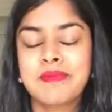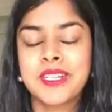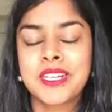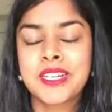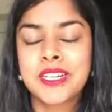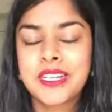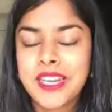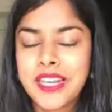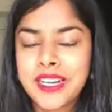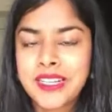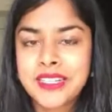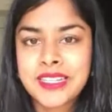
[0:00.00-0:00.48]

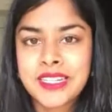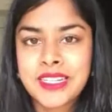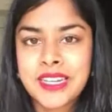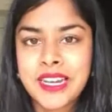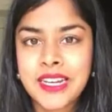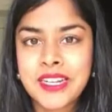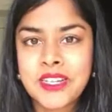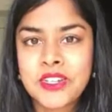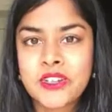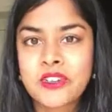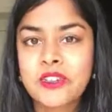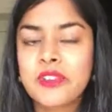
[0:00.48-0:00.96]
Connect to
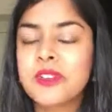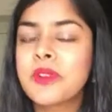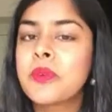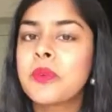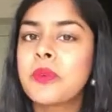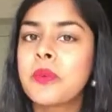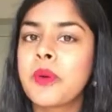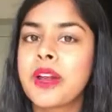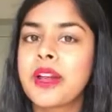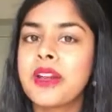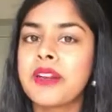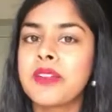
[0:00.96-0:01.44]
nature in a
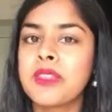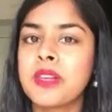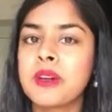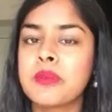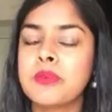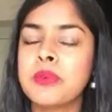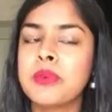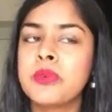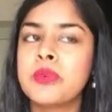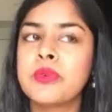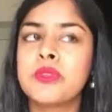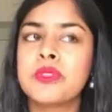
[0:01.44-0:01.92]
way
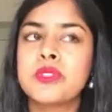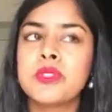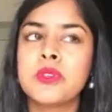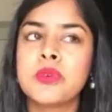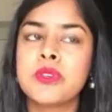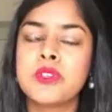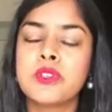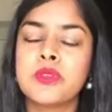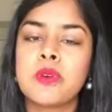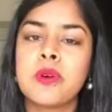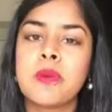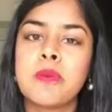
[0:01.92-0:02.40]
that pulls you
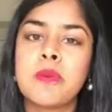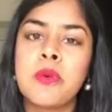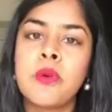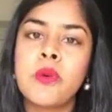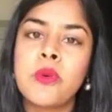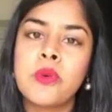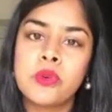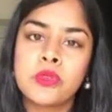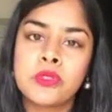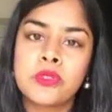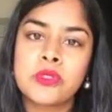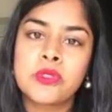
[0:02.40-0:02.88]
into a
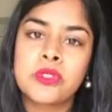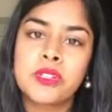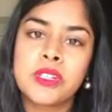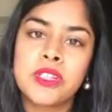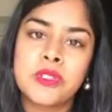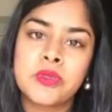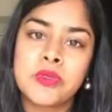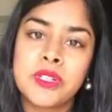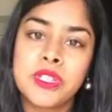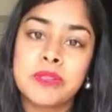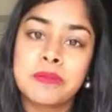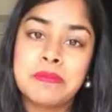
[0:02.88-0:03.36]
portal,
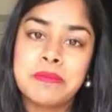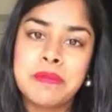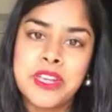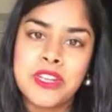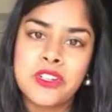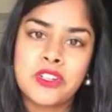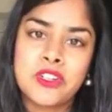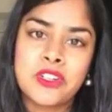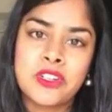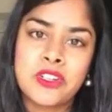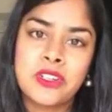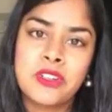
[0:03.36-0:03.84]
into a
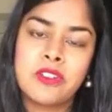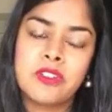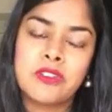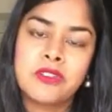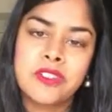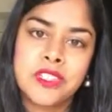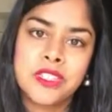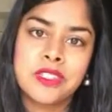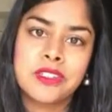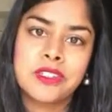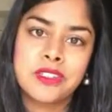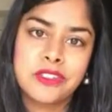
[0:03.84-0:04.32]
dimension of
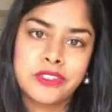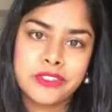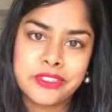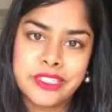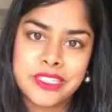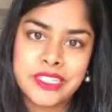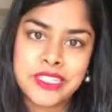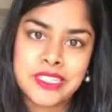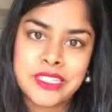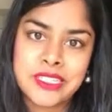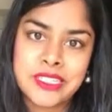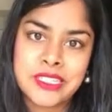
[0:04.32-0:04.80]

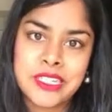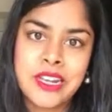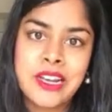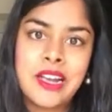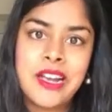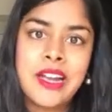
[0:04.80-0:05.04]
stillness.